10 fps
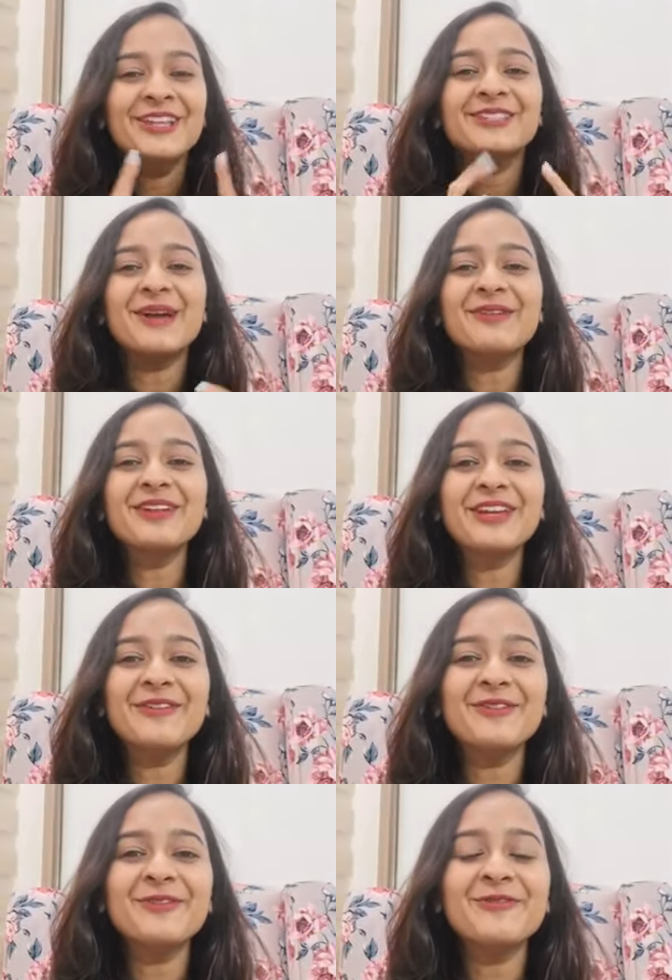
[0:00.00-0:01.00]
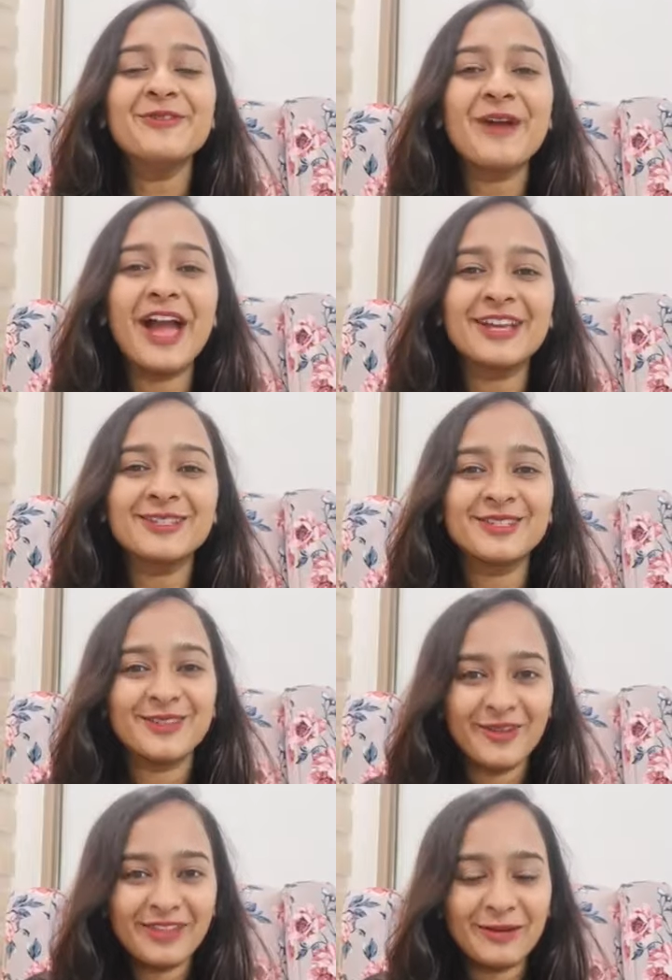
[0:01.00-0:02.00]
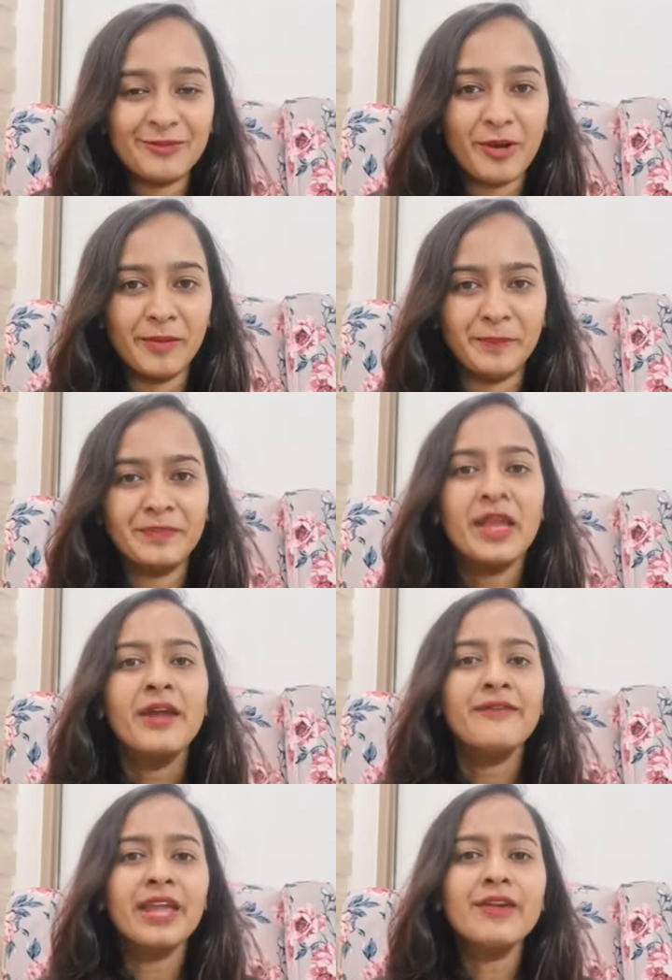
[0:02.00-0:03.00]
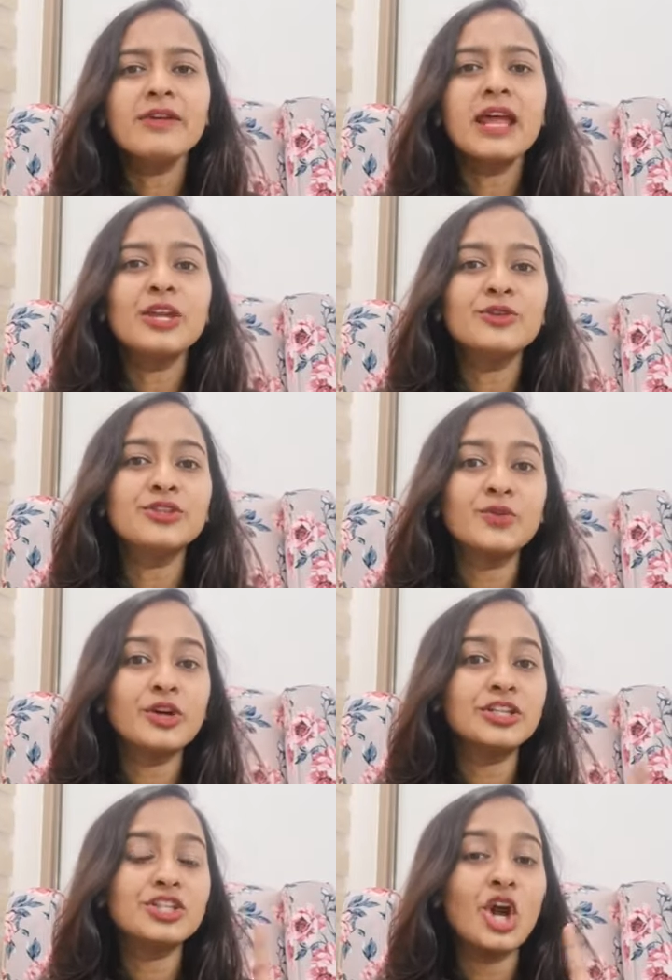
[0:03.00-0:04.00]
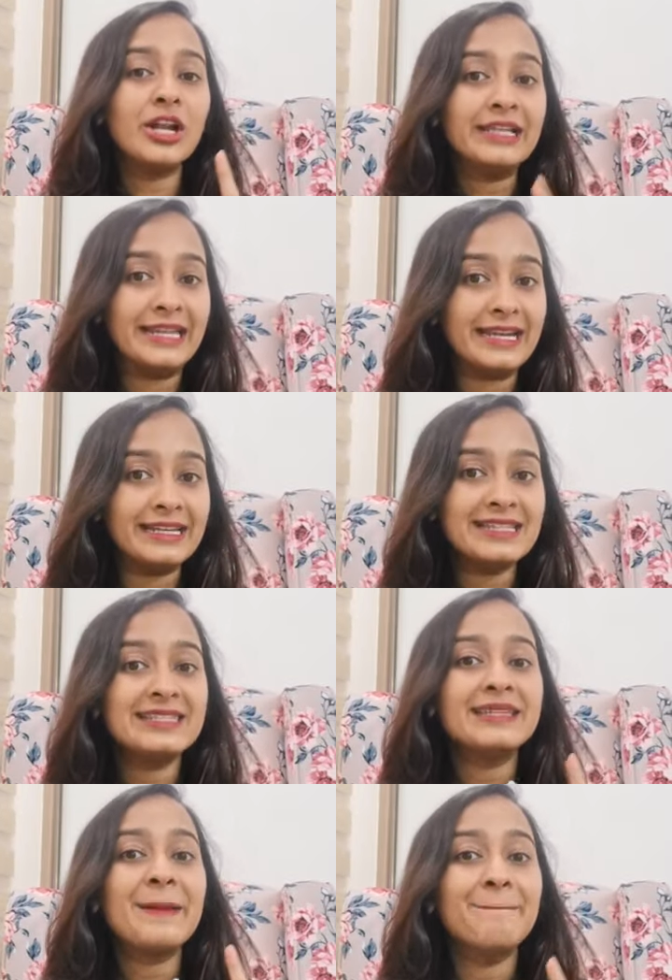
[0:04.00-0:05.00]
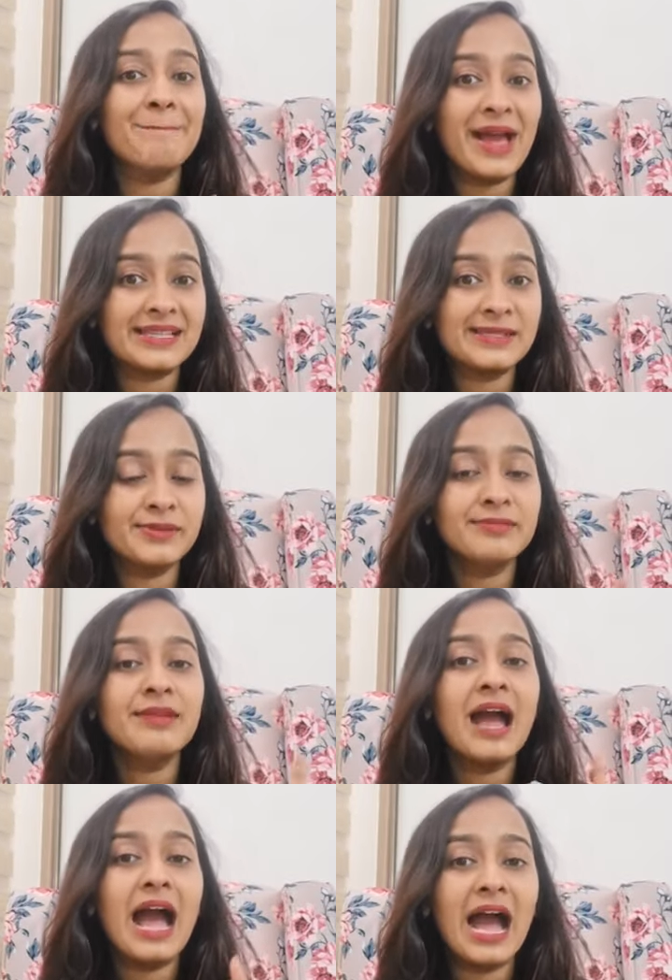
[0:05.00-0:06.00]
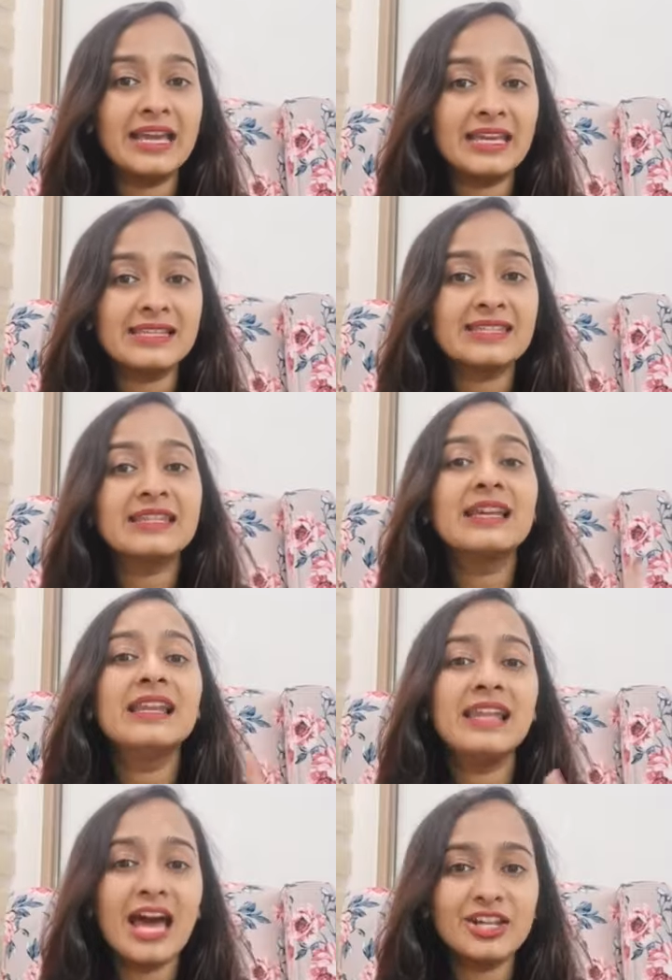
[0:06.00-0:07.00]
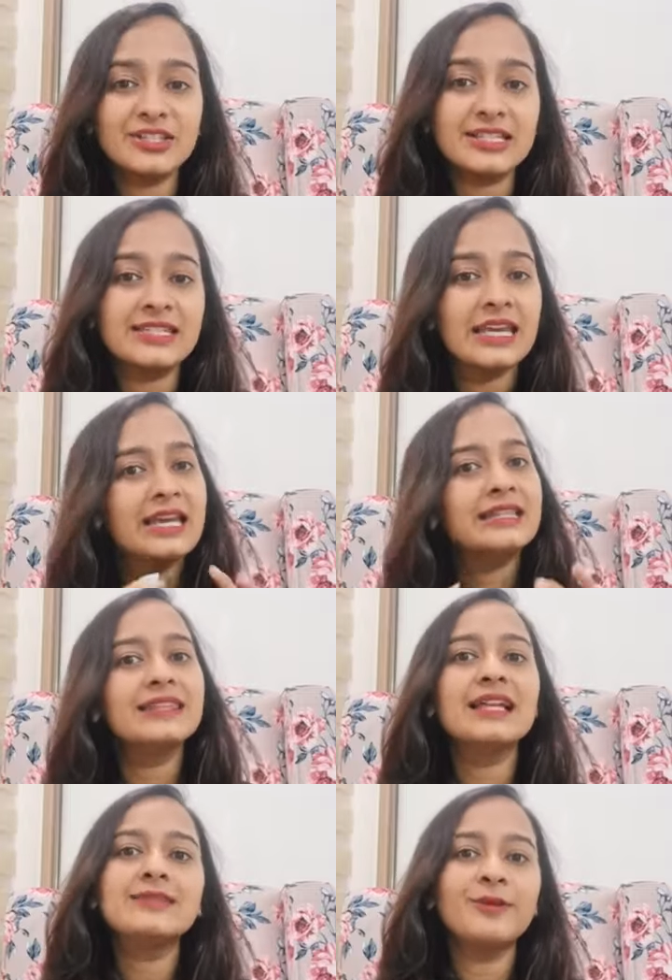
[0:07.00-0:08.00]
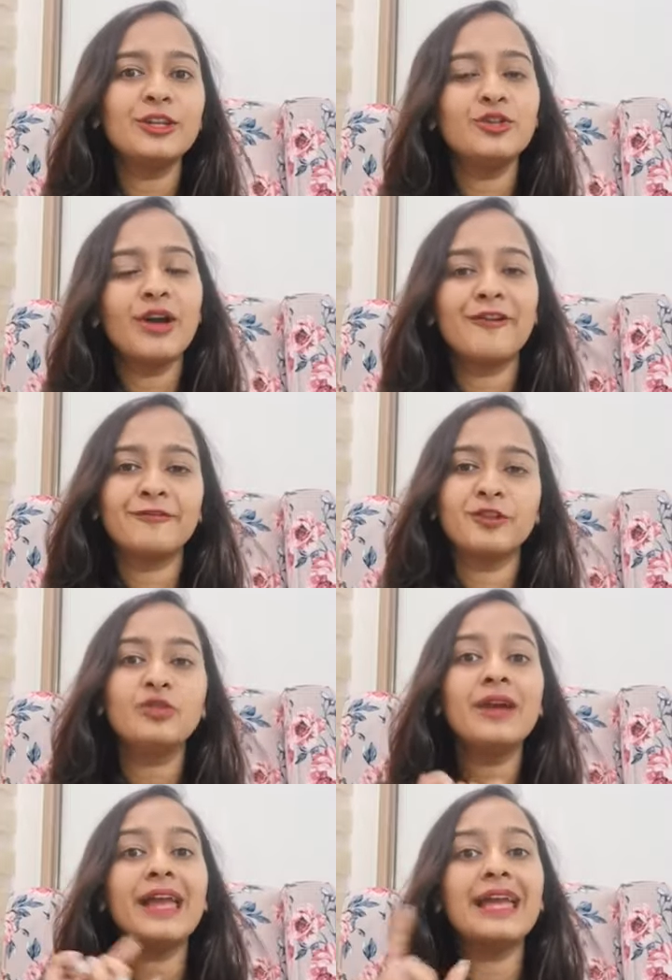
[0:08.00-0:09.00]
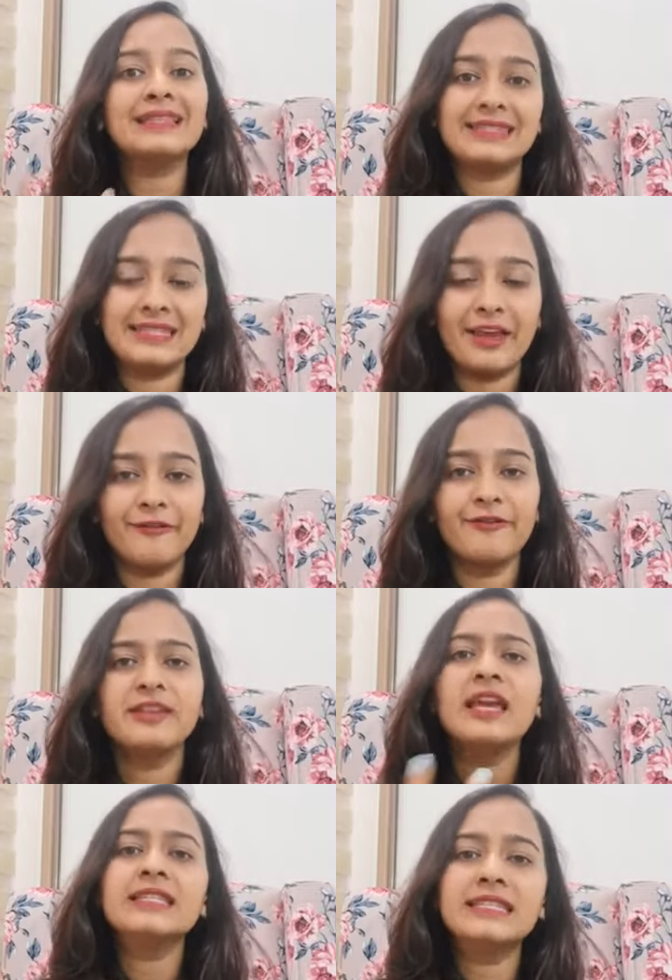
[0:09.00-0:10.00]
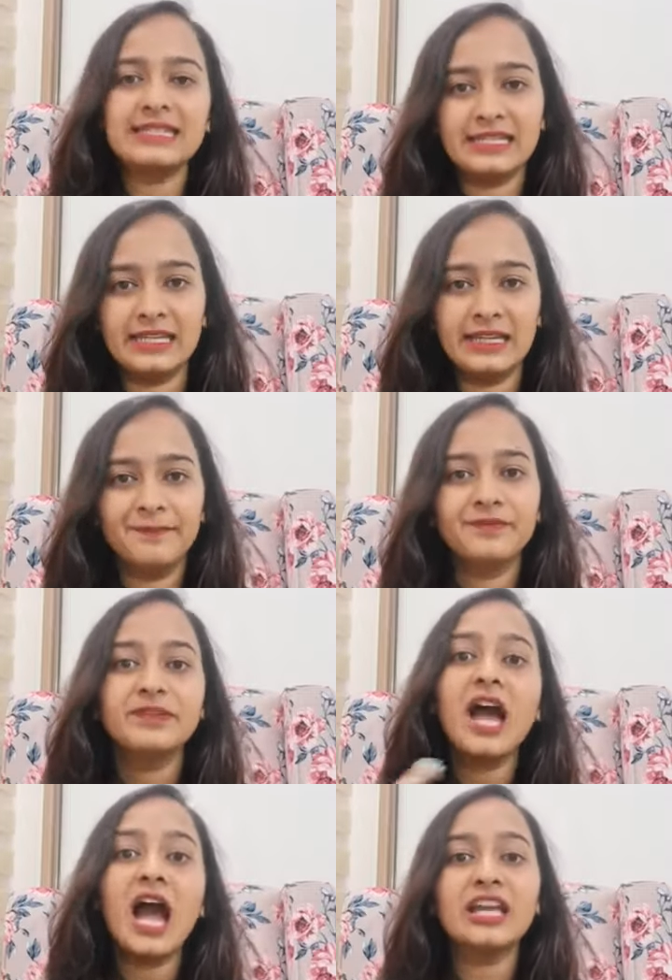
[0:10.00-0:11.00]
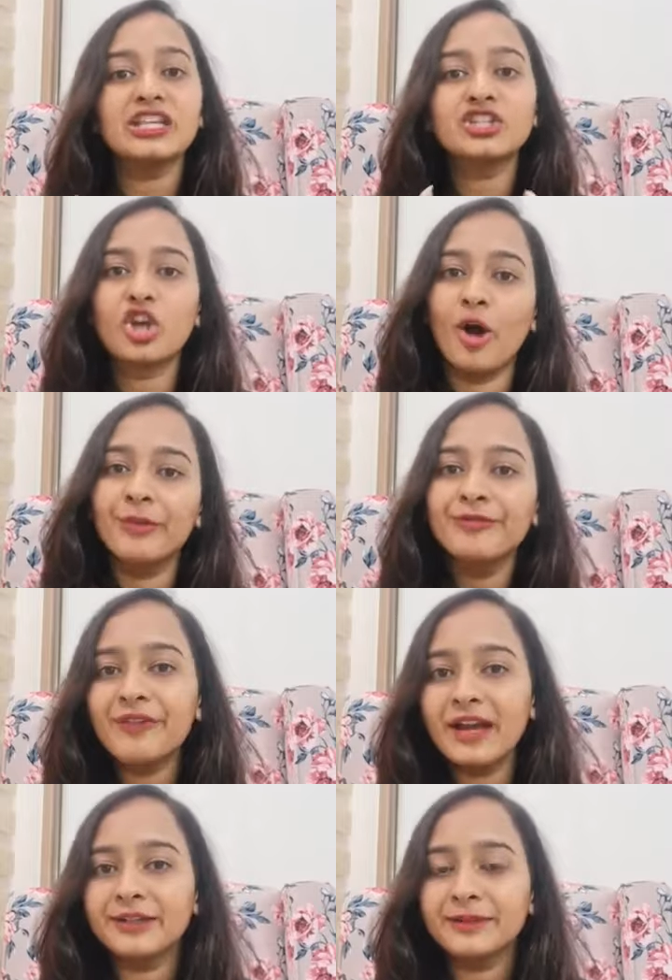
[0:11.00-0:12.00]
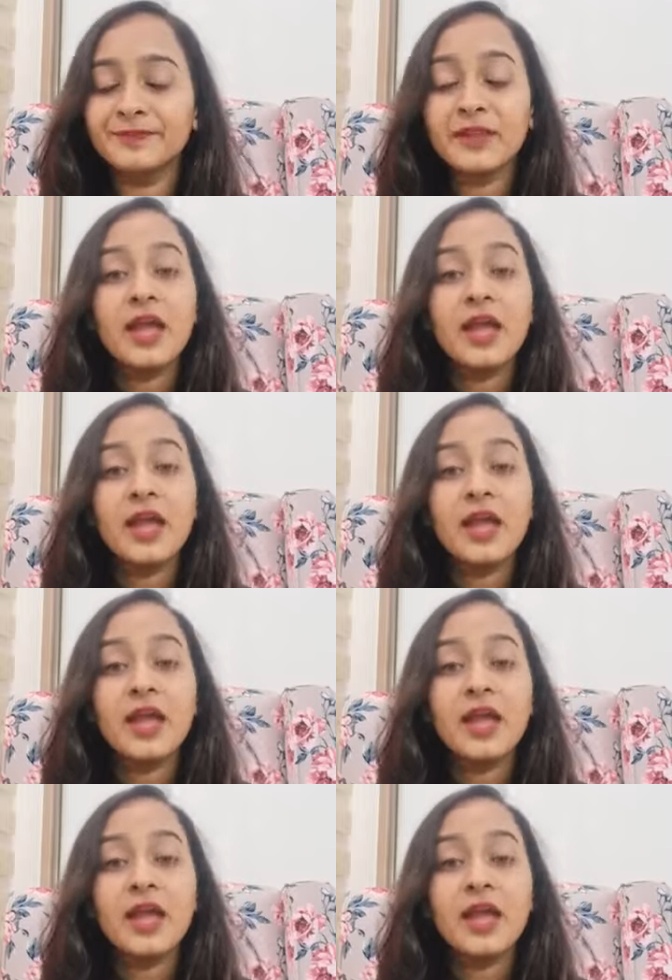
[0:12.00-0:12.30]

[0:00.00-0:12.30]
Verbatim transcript: So I'm going to give you a few hacks to solve that problem. Whenever I use the words called greatest, maximum, highest, largest, that's when you have to do HCF, yeah GCD, the highest common factor.